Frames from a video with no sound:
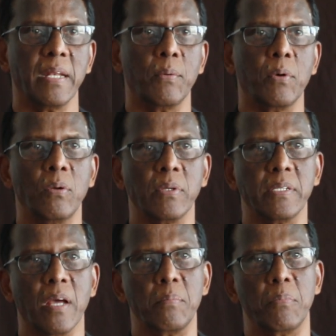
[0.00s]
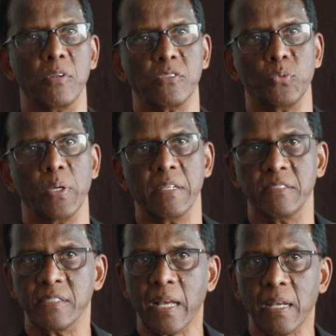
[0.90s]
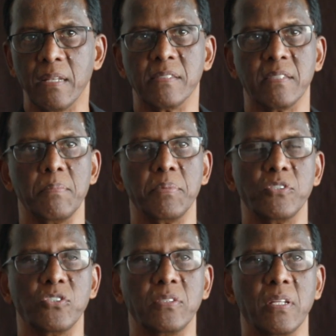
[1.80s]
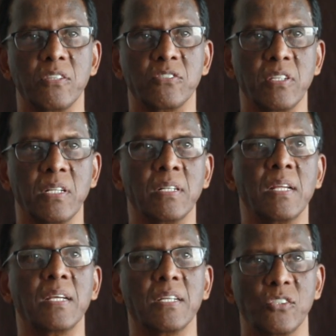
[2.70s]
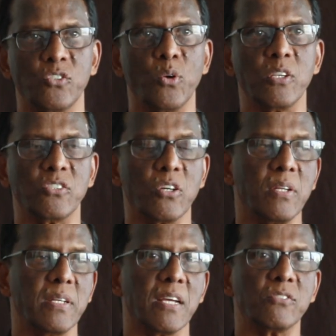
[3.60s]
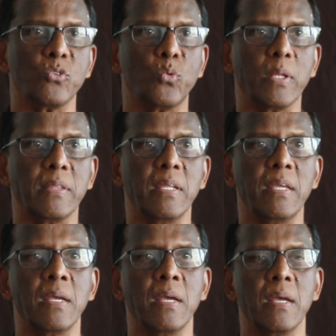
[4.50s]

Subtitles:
our holding down bolts were exactly in the same position that the steel drawing showed it, as to what the